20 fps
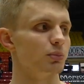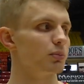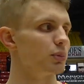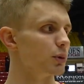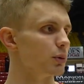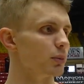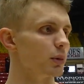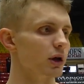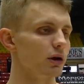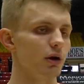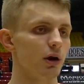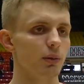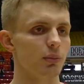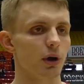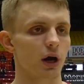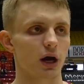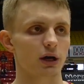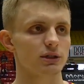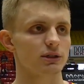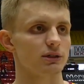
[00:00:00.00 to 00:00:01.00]
people made great
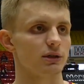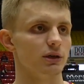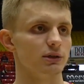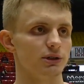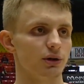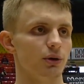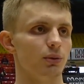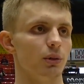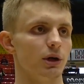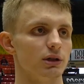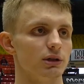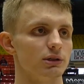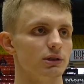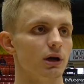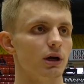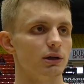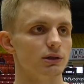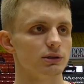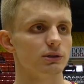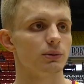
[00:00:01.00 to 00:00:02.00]
passes, and I was able to make the
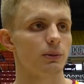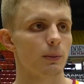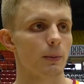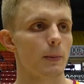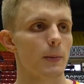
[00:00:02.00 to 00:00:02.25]
shots.